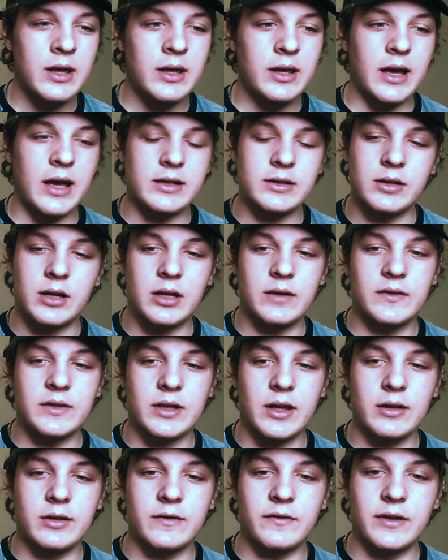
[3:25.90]
as a lot of the
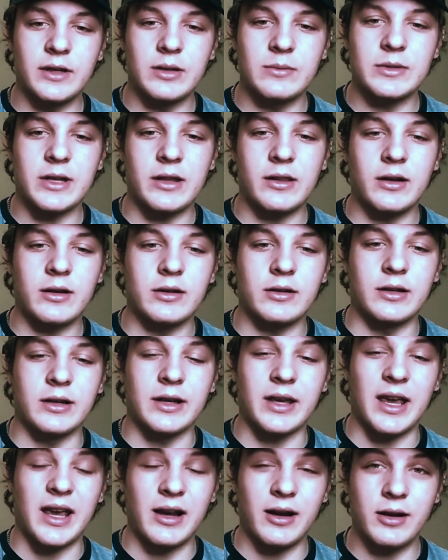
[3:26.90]
other films. I thought on a
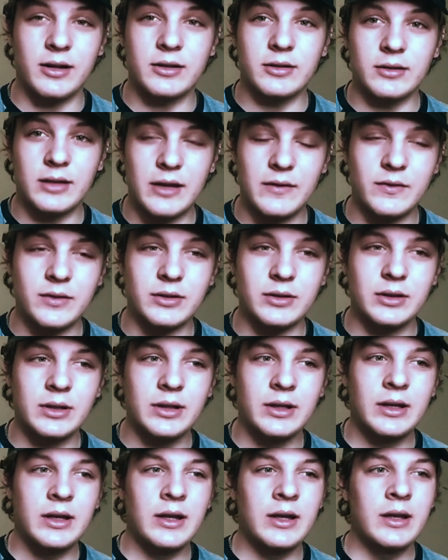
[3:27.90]
character level,
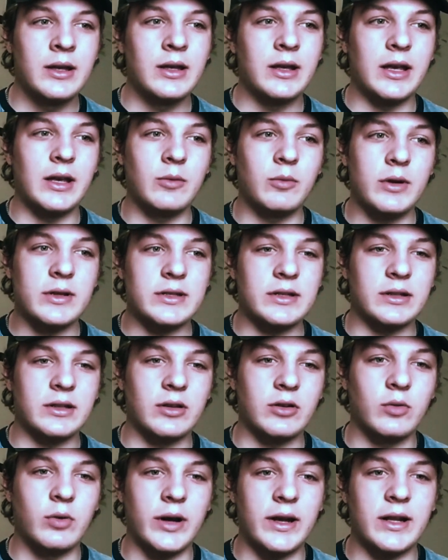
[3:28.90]
it wasn't
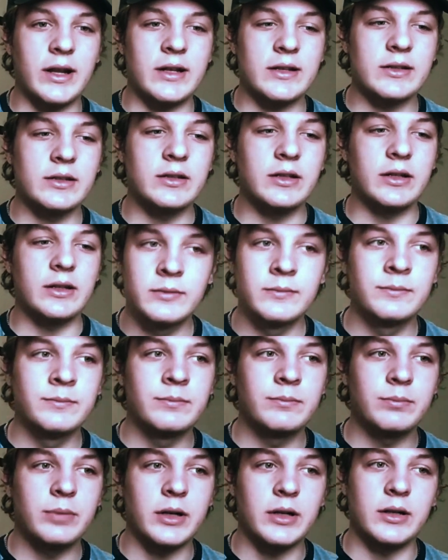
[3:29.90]
quite as good,
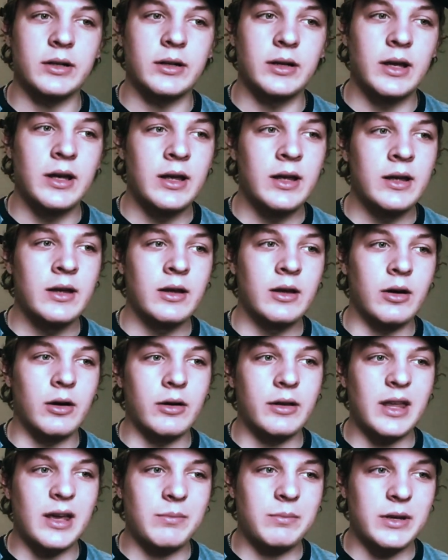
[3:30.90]
but
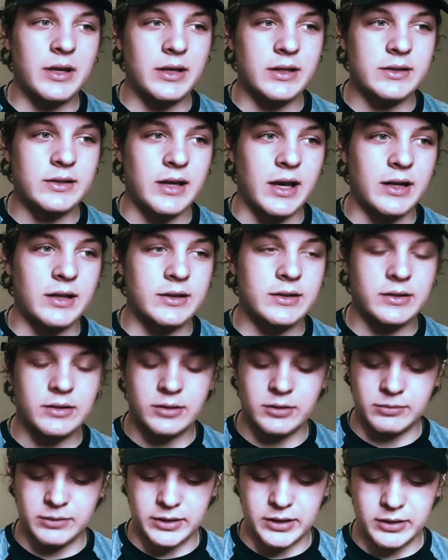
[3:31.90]
all that being said, it's still
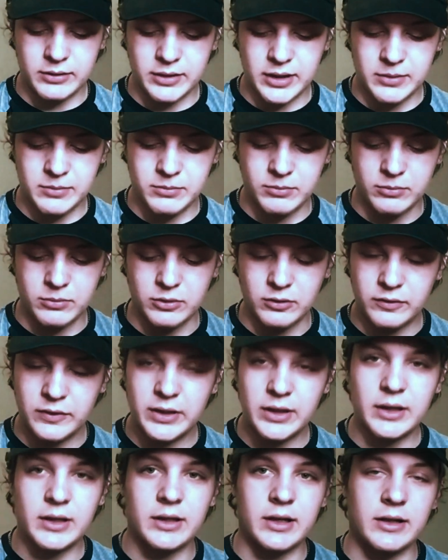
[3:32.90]
a really great
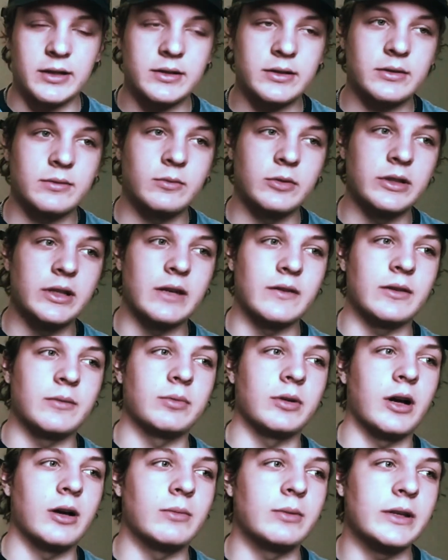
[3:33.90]
movie, and I would give it
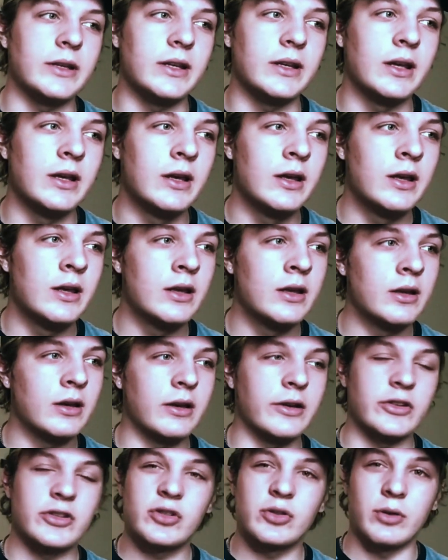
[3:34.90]
probably
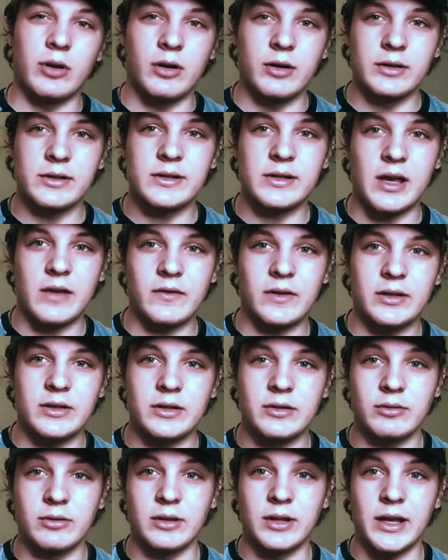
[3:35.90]
a strong 7
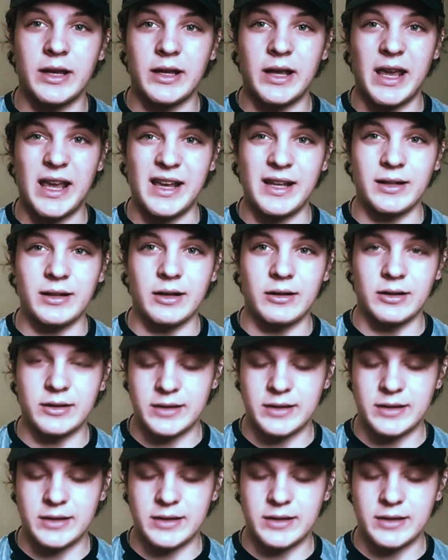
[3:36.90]
to a light 8 out of